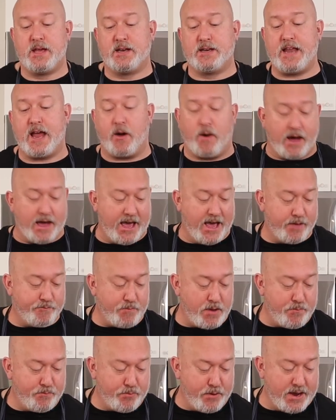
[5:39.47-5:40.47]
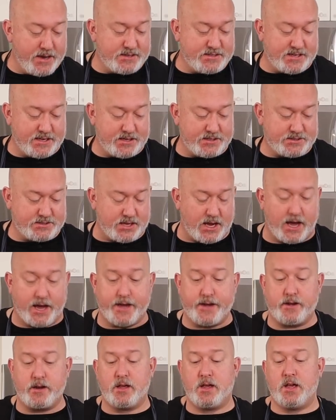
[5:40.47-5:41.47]
Now, I have my bread set
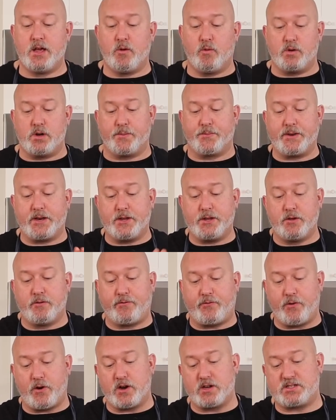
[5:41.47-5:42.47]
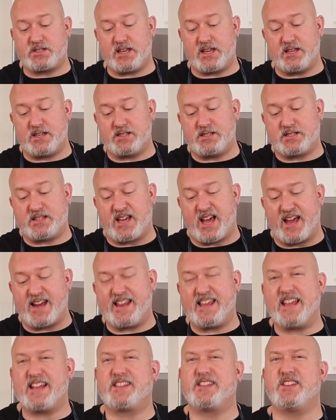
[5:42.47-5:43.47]
aside. What I'm gonna do first is kind
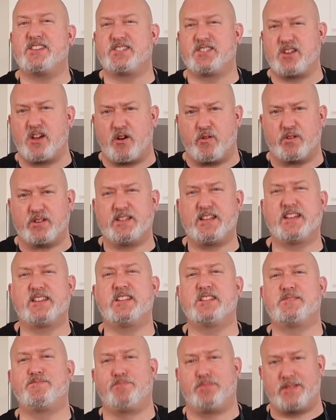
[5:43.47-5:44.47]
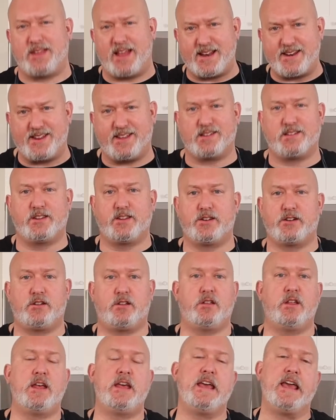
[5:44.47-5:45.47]
of get this going, get this blending a
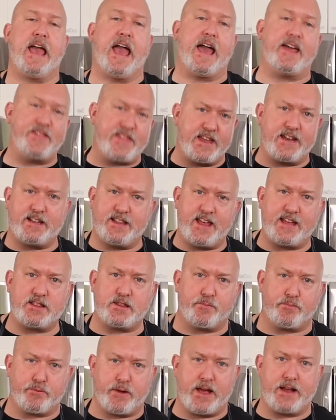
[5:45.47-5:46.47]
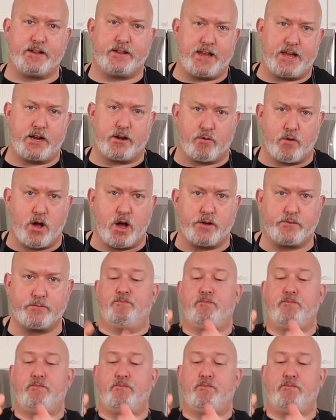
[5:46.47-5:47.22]
little, and then I'll add the bread later on.